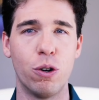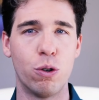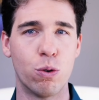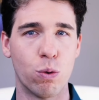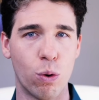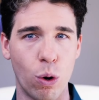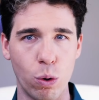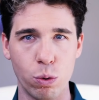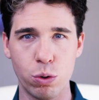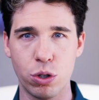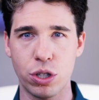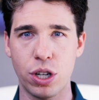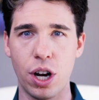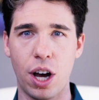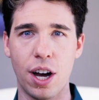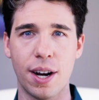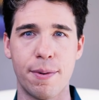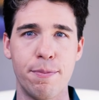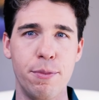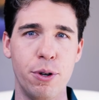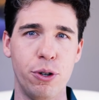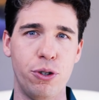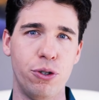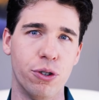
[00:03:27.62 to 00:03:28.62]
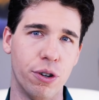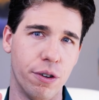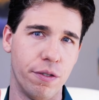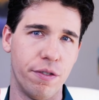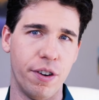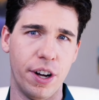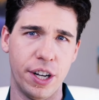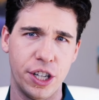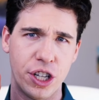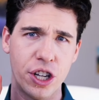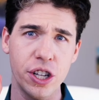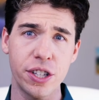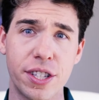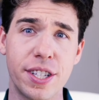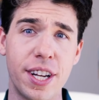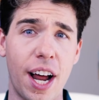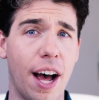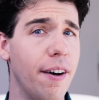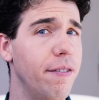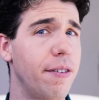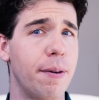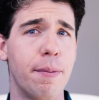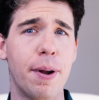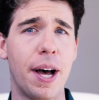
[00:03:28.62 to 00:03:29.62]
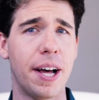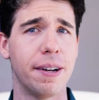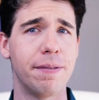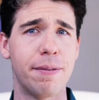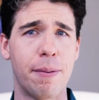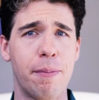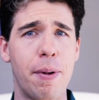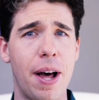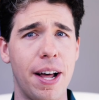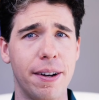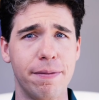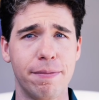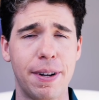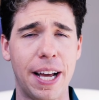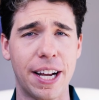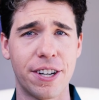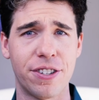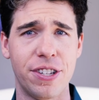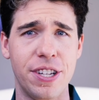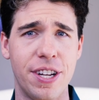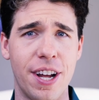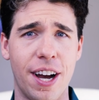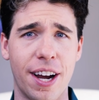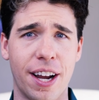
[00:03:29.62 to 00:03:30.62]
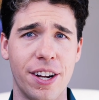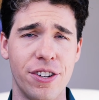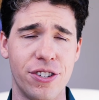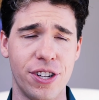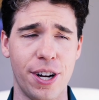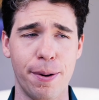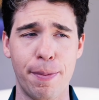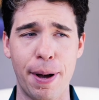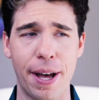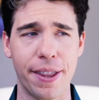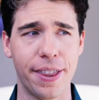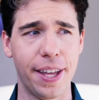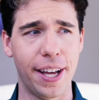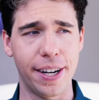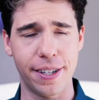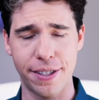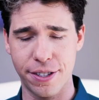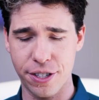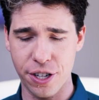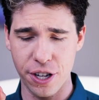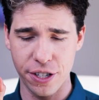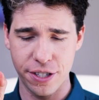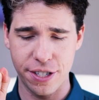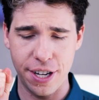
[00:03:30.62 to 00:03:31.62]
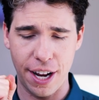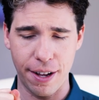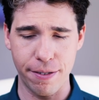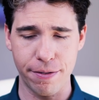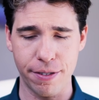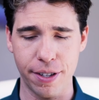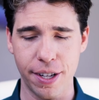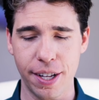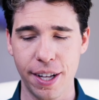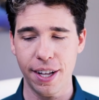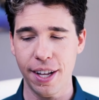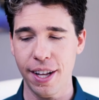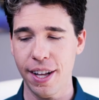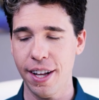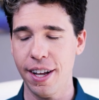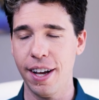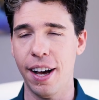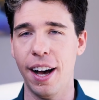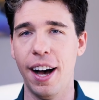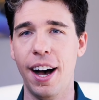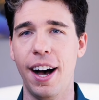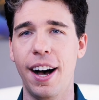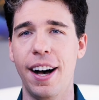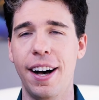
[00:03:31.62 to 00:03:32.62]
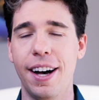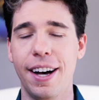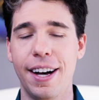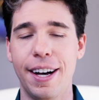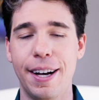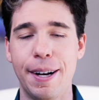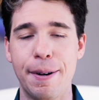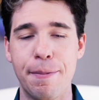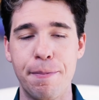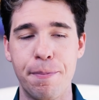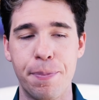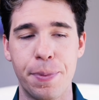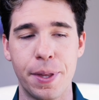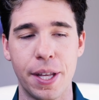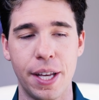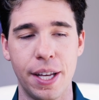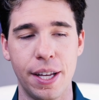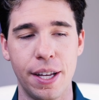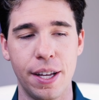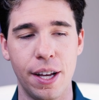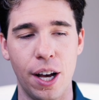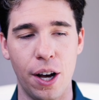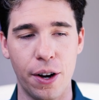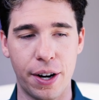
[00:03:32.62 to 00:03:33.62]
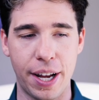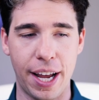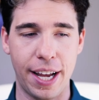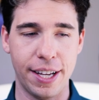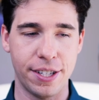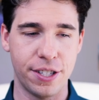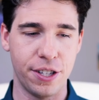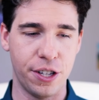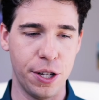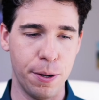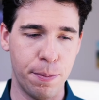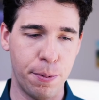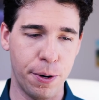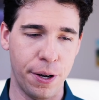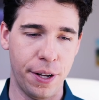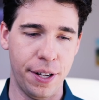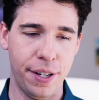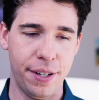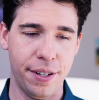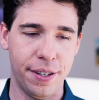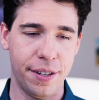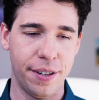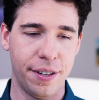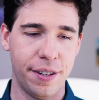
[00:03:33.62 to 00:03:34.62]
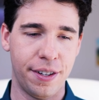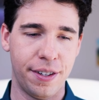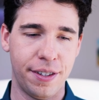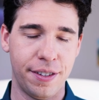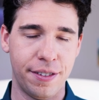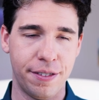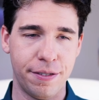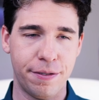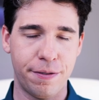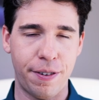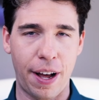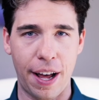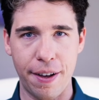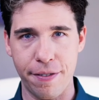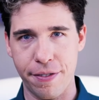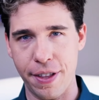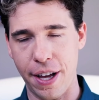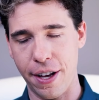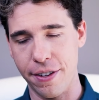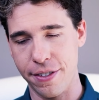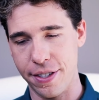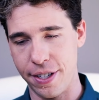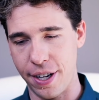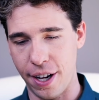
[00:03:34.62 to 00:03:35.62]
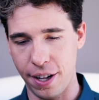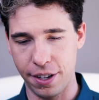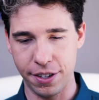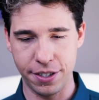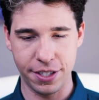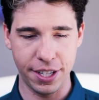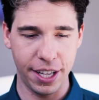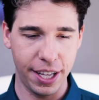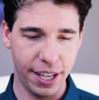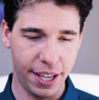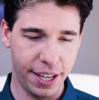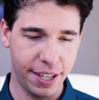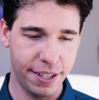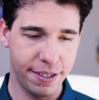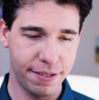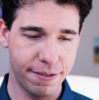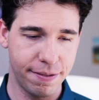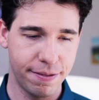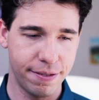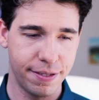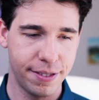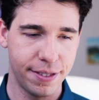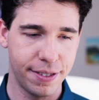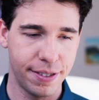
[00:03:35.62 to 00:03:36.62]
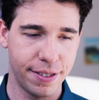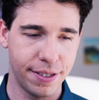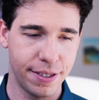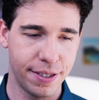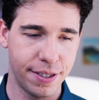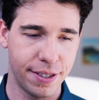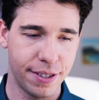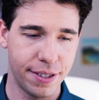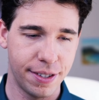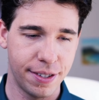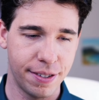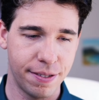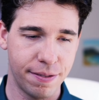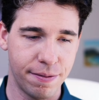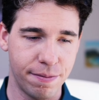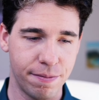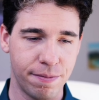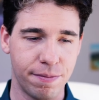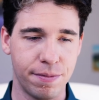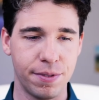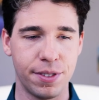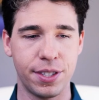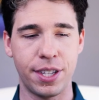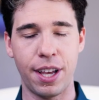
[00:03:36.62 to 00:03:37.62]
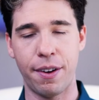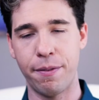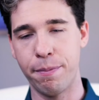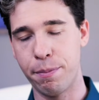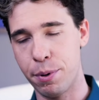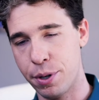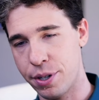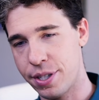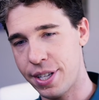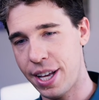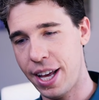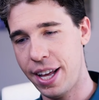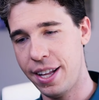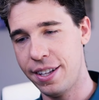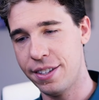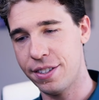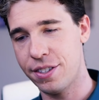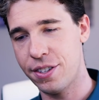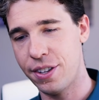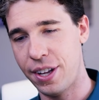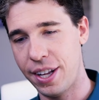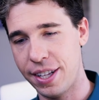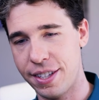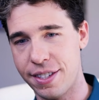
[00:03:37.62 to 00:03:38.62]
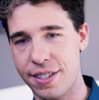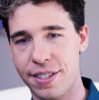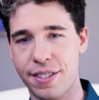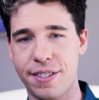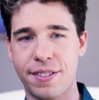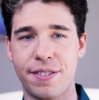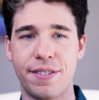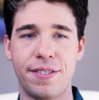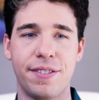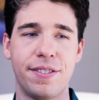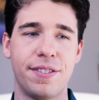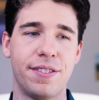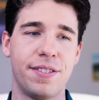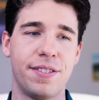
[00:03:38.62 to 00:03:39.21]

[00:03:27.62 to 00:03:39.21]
growth stock mutual fund. Good stuff. I'm not actually talking shit about that. It's good stuff. Okay, so you put $5,000 in, 7%, so that's